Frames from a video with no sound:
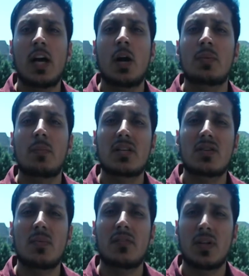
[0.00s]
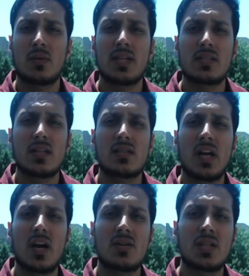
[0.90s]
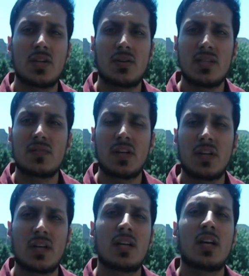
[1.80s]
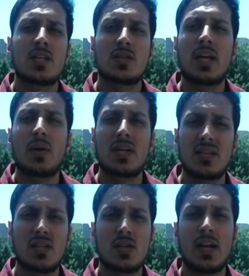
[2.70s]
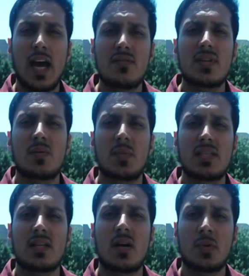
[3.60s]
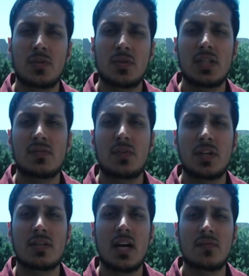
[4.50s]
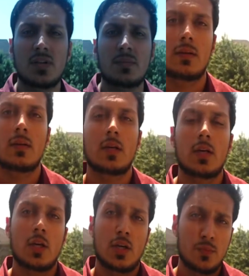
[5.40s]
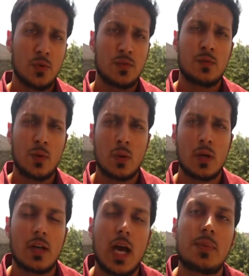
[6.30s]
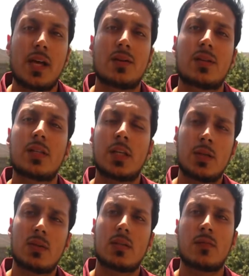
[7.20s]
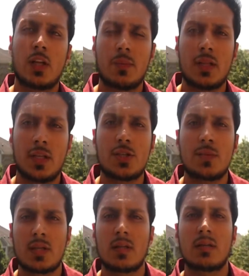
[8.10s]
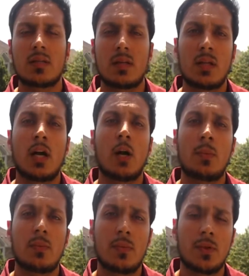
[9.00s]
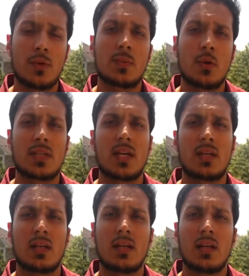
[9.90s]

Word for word: helped mentor my fellow residents on how to secure this funding so that residents could have these amazing opportunities for years after. Moving forward, I plan on continuing to develop my leadership skills to help those most that need.